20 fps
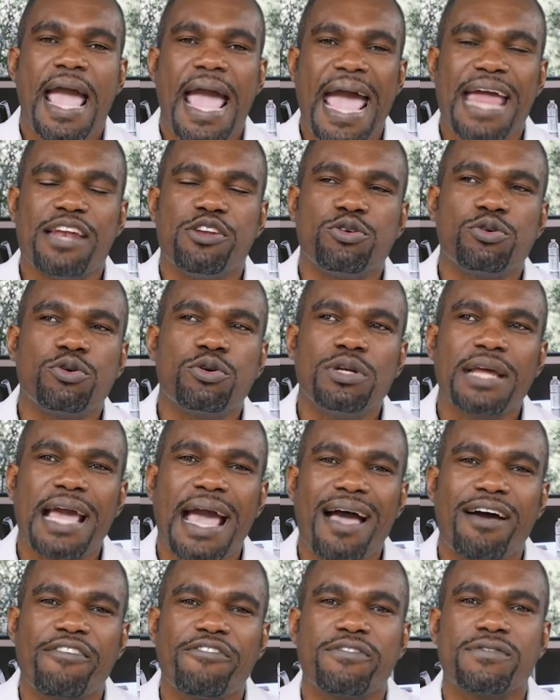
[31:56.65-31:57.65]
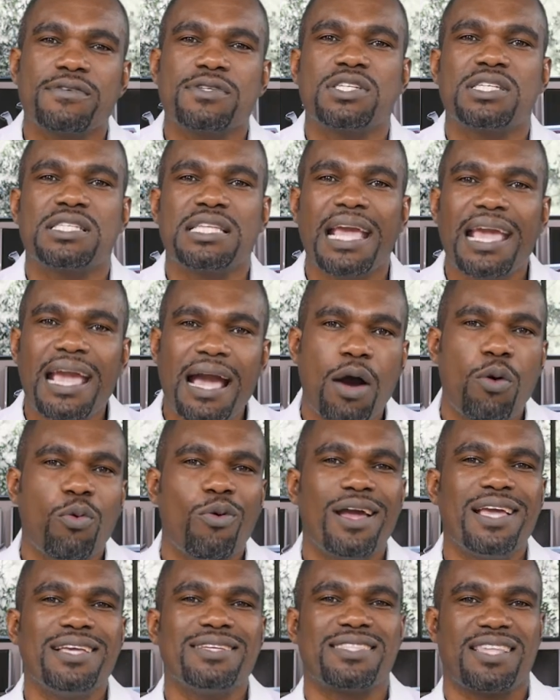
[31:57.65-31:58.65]
And you could have stay
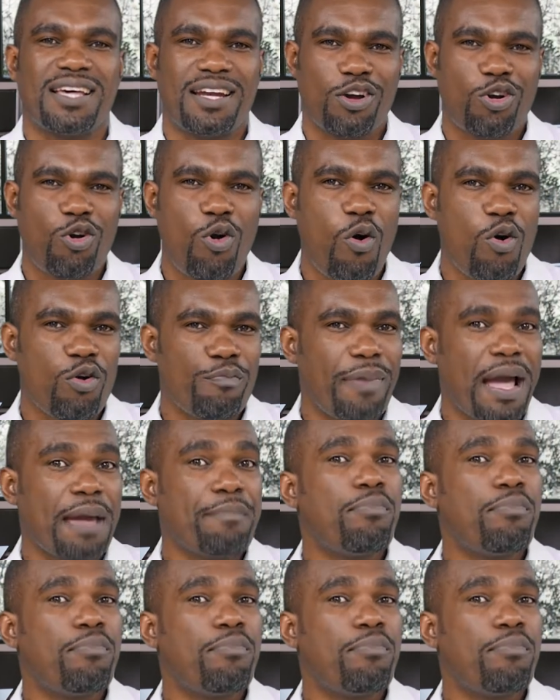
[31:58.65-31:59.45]
aways that are called by